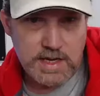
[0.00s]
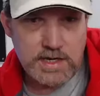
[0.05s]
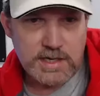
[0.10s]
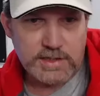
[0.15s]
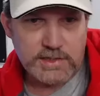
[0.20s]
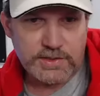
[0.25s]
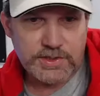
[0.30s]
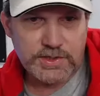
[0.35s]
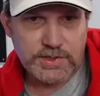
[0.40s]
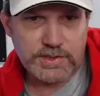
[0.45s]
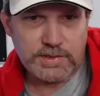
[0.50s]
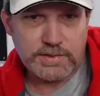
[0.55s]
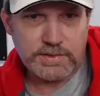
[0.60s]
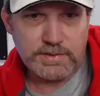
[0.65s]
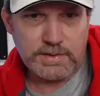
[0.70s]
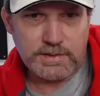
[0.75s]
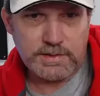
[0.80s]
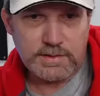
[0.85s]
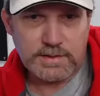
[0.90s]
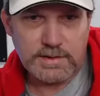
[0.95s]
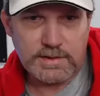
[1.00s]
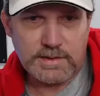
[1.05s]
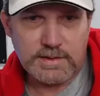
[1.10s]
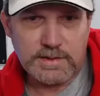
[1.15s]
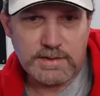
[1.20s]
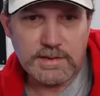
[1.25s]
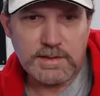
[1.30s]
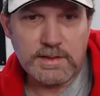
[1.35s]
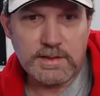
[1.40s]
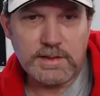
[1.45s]
Also,
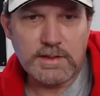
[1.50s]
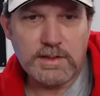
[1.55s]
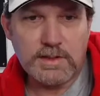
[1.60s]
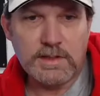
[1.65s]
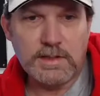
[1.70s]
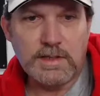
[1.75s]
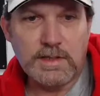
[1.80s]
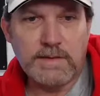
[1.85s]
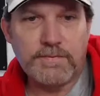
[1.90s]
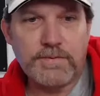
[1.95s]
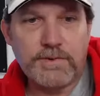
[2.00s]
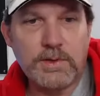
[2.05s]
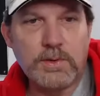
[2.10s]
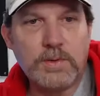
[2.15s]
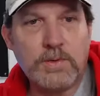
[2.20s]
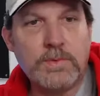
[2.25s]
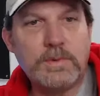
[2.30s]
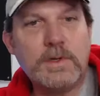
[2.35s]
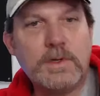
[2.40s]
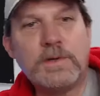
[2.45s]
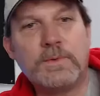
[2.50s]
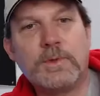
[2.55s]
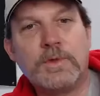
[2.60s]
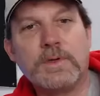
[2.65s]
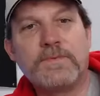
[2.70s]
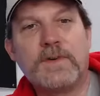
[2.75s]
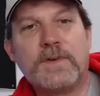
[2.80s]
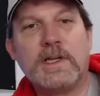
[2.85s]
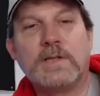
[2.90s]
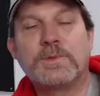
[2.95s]
if you don't want
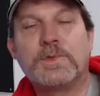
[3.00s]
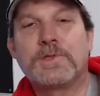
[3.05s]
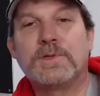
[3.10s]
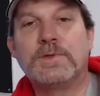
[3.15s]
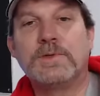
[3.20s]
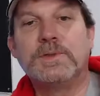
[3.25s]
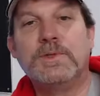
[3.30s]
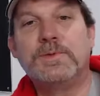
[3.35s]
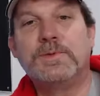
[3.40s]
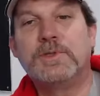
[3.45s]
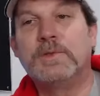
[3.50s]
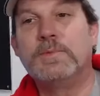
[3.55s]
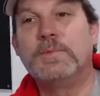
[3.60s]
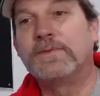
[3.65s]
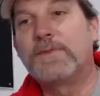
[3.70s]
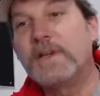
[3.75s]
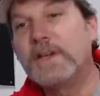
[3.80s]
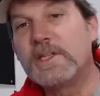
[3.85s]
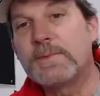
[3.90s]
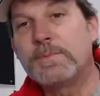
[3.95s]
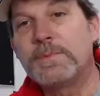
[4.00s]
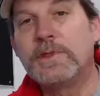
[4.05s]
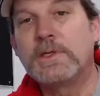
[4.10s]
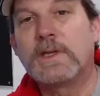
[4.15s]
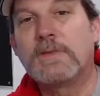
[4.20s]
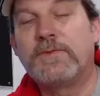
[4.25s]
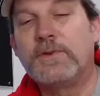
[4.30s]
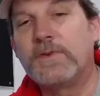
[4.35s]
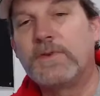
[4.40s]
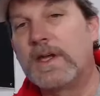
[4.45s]
to follow us on YouTube or Facebook,
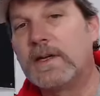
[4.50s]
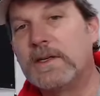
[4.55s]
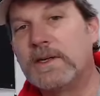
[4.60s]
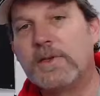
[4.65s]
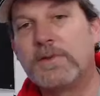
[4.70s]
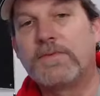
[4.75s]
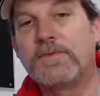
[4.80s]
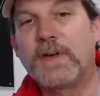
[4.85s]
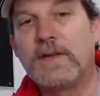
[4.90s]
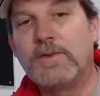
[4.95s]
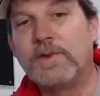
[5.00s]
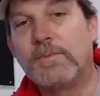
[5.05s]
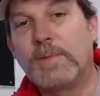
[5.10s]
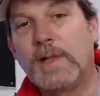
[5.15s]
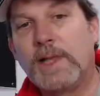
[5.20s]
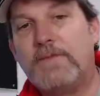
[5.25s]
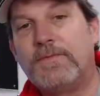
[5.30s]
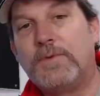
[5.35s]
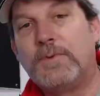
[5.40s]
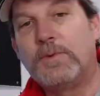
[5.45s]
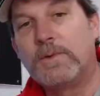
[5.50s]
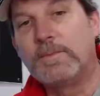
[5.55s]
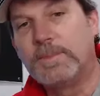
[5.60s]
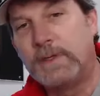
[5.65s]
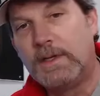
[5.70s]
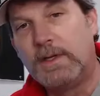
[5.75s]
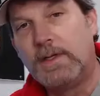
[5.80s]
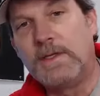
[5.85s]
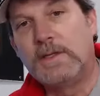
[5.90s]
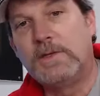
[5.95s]
if you've got another favorite platform,
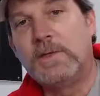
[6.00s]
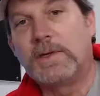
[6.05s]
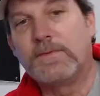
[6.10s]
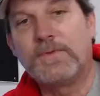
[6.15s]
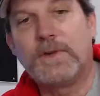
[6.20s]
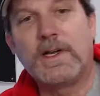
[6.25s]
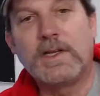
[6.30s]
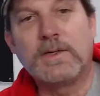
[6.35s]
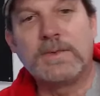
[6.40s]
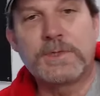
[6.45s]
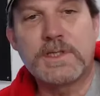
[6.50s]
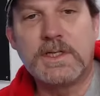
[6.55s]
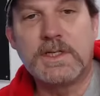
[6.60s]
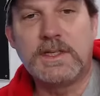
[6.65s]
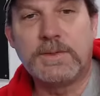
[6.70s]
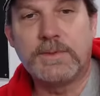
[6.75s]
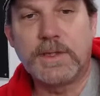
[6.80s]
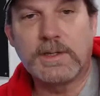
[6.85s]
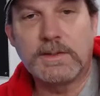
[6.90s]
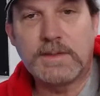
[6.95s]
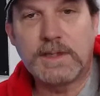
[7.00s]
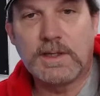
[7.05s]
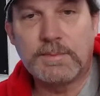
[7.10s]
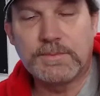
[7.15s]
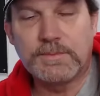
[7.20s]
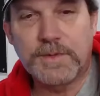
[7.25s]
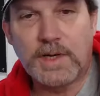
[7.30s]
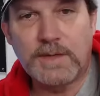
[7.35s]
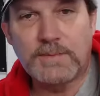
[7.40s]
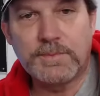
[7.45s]
you can follow us anywhere.
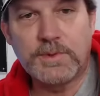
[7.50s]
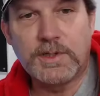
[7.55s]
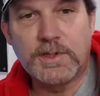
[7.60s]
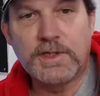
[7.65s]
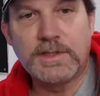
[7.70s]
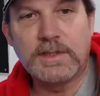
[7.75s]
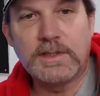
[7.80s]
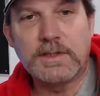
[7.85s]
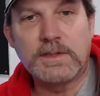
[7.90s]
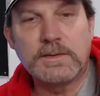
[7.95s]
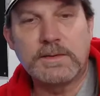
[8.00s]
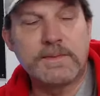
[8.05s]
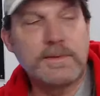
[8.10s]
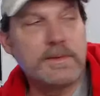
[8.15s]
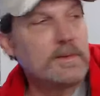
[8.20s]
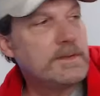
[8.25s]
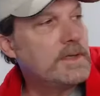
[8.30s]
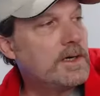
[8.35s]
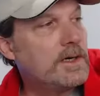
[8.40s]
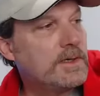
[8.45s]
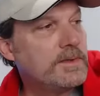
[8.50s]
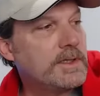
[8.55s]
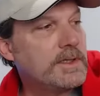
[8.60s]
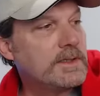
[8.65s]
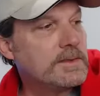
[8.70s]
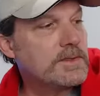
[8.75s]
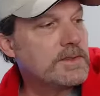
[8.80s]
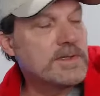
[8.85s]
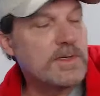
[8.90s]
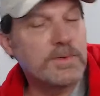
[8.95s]
I'm running all the
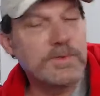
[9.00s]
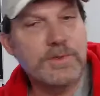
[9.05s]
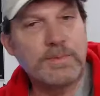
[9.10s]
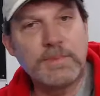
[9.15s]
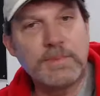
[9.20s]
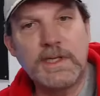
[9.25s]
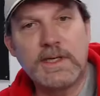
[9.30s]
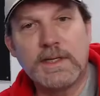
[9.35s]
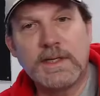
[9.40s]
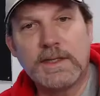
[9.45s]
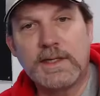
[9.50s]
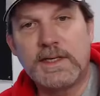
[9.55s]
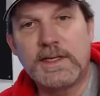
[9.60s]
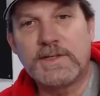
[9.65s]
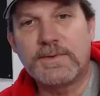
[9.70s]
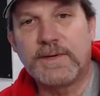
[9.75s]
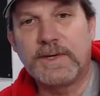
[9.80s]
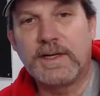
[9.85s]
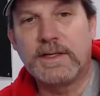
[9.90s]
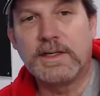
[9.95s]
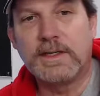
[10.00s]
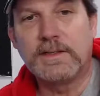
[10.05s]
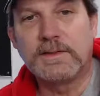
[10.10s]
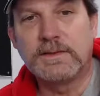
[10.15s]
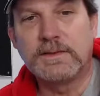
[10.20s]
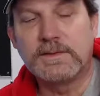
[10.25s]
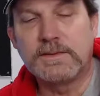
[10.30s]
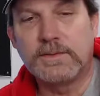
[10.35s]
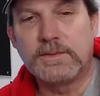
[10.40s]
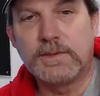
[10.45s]
social media links right now,
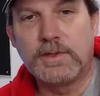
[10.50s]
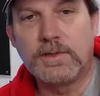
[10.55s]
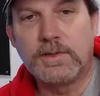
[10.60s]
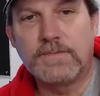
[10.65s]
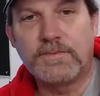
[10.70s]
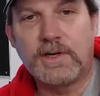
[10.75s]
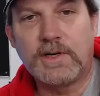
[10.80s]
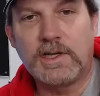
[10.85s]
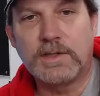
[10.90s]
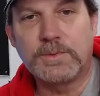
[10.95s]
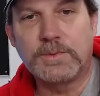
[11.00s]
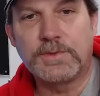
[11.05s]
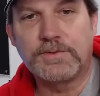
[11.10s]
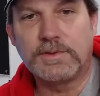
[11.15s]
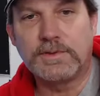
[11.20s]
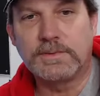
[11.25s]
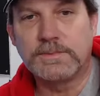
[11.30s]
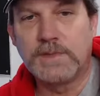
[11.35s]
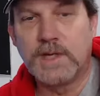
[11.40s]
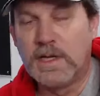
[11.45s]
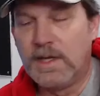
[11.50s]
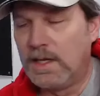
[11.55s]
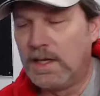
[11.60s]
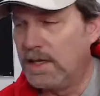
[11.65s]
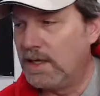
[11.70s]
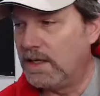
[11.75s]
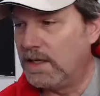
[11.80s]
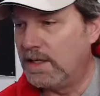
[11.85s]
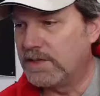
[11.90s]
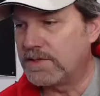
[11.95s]
or you can follow us on
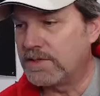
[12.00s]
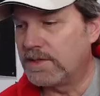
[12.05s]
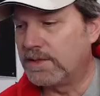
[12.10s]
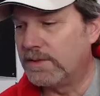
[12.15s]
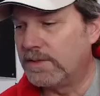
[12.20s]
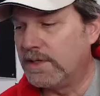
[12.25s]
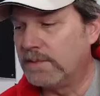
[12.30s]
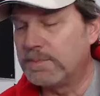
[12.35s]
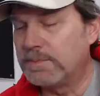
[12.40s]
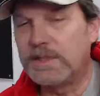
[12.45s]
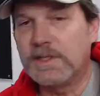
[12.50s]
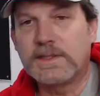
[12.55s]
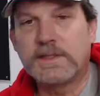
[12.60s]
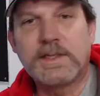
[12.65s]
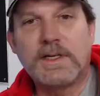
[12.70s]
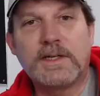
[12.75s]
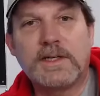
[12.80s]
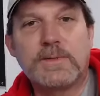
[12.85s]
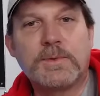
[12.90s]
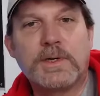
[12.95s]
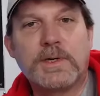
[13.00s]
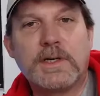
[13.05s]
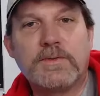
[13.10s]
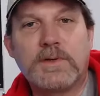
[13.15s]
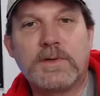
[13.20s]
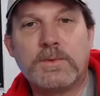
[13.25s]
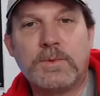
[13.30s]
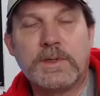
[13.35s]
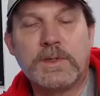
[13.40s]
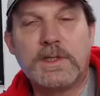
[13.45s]
Instagram, TikTok,
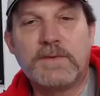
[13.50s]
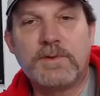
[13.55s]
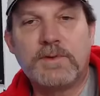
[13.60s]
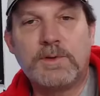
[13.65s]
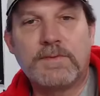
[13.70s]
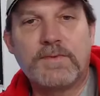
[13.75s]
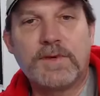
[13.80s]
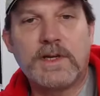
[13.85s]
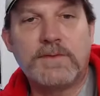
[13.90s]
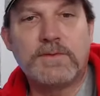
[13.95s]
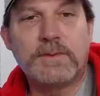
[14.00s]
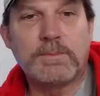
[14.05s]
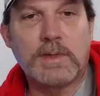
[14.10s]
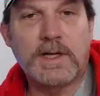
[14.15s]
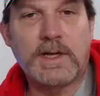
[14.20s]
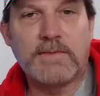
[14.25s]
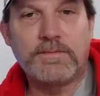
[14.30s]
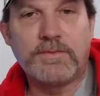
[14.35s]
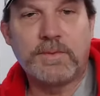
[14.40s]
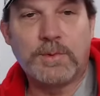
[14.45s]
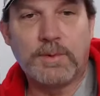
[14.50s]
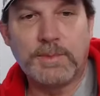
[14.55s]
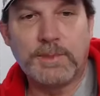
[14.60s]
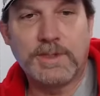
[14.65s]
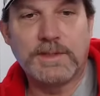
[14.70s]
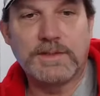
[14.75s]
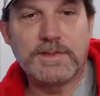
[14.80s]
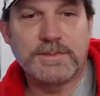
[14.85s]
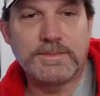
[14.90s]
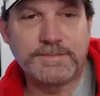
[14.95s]
whatever your favorite platform
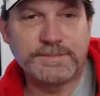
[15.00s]
is.